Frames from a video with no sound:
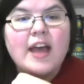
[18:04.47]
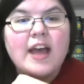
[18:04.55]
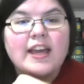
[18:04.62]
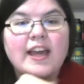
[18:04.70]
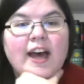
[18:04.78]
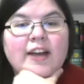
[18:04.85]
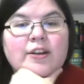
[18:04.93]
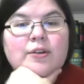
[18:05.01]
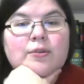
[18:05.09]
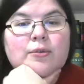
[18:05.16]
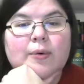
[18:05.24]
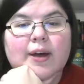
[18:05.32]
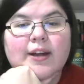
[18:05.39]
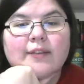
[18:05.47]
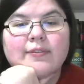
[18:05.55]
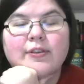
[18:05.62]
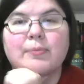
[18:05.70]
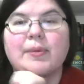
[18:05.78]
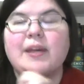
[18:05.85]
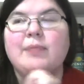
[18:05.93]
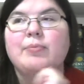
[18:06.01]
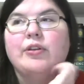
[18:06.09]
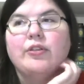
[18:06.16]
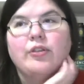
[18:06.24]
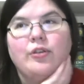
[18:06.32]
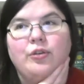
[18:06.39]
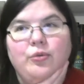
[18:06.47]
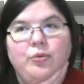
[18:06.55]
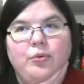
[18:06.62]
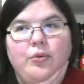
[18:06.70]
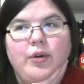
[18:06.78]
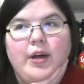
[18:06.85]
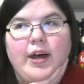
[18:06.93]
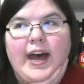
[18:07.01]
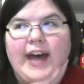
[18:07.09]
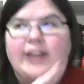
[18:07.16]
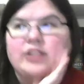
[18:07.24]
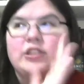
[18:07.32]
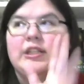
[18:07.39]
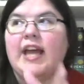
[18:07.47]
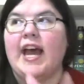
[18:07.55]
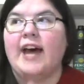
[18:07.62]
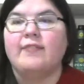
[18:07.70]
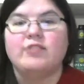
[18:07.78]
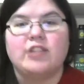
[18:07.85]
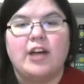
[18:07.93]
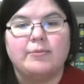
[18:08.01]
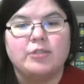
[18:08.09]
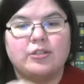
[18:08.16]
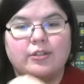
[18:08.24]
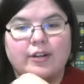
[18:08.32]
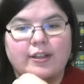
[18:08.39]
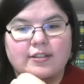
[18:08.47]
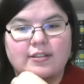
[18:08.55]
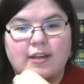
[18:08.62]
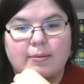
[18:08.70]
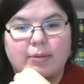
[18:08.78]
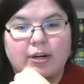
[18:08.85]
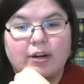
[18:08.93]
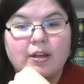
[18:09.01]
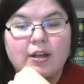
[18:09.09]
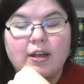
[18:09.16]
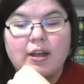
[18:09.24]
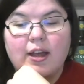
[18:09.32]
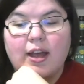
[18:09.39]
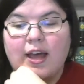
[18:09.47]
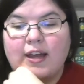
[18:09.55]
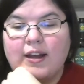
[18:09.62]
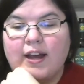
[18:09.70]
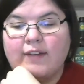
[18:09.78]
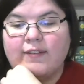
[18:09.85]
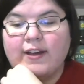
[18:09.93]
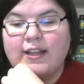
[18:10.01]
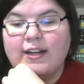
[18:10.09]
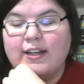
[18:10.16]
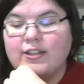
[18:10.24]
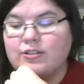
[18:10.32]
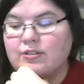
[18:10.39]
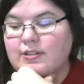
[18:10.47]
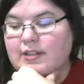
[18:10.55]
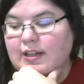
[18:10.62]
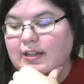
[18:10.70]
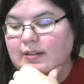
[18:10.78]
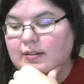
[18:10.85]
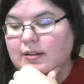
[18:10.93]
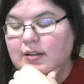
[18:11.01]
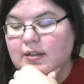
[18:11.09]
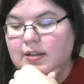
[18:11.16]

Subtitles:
Yeah, I know quite a few people who actually have jobs during the summer, and I find that interesting.